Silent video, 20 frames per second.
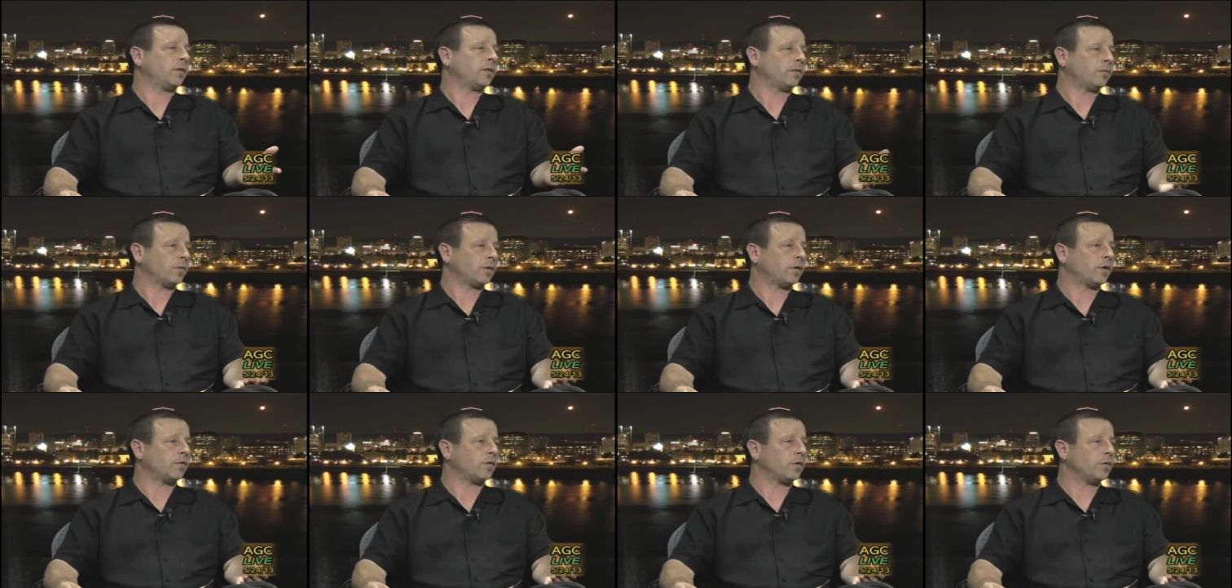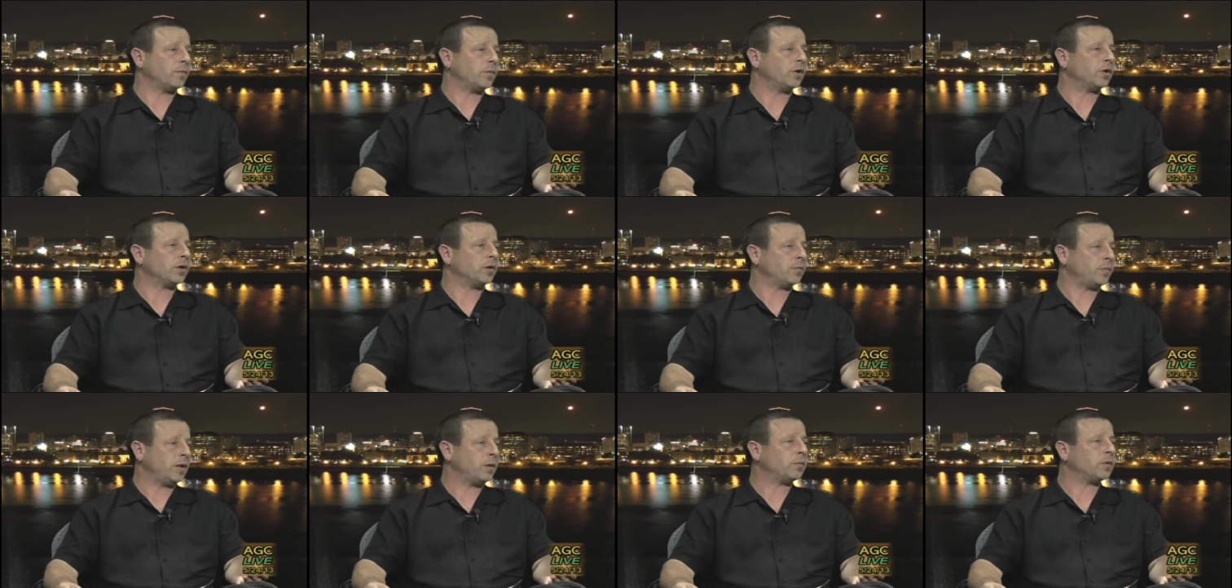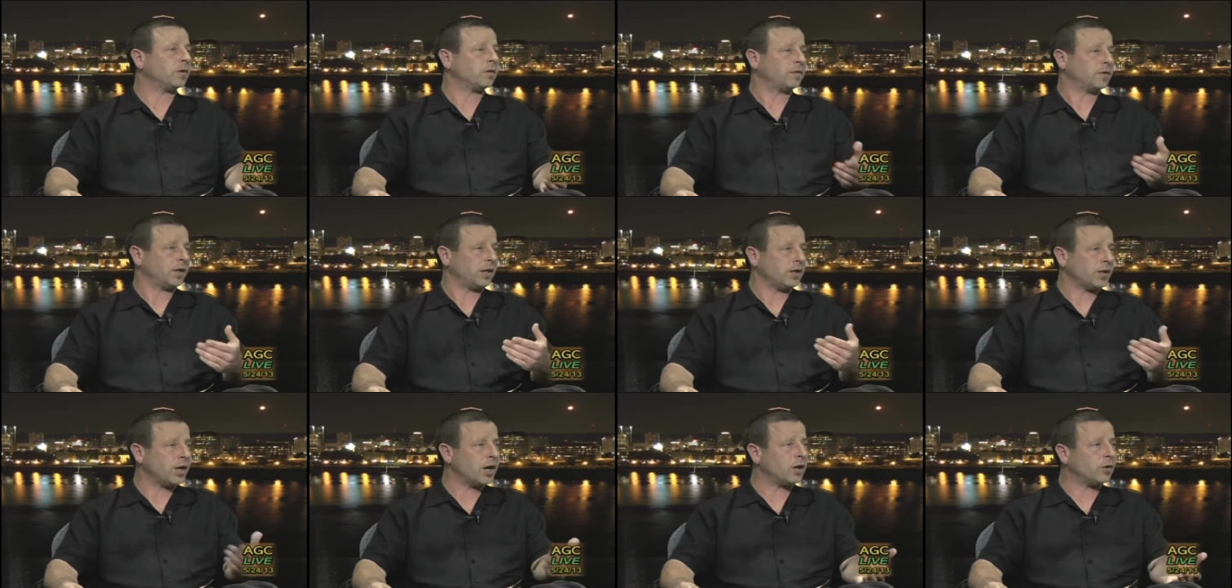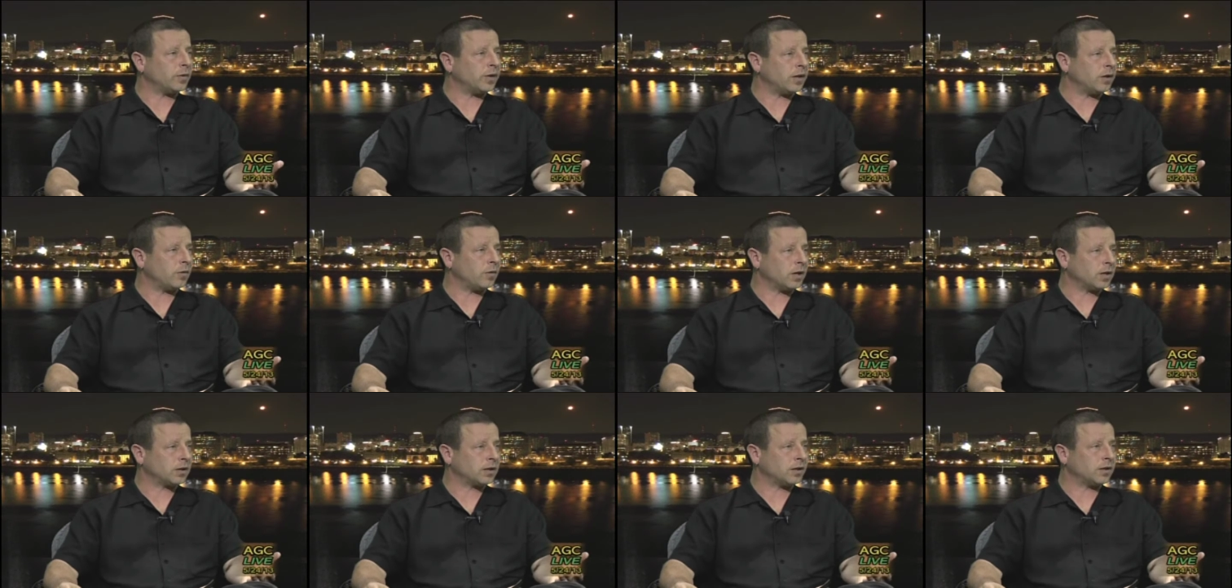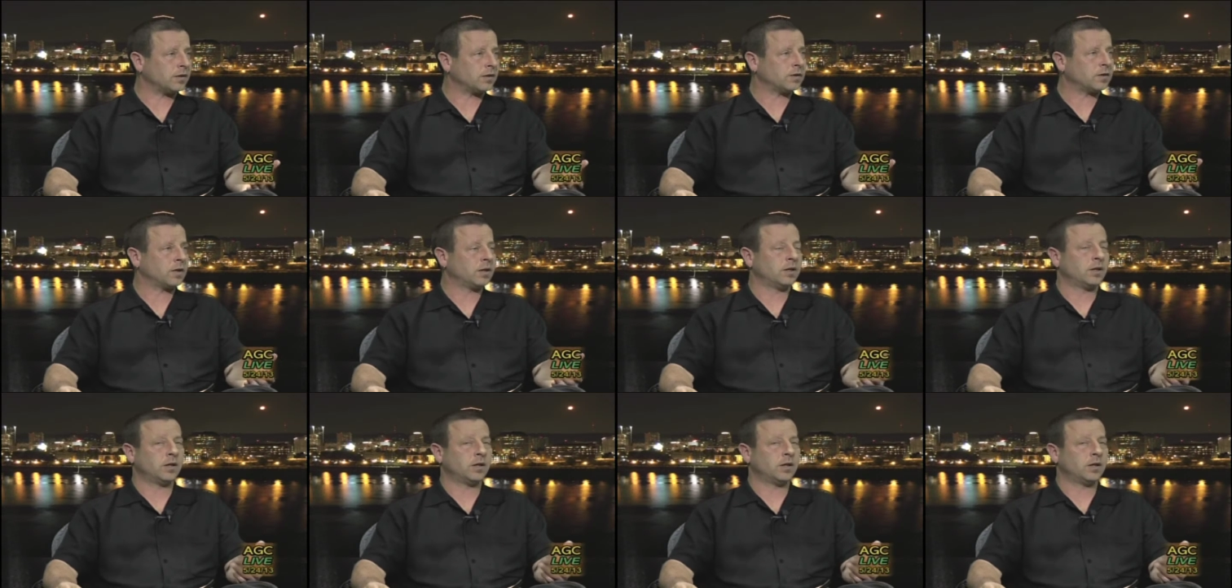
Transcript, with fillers: with over a million people who've said no, we don't want this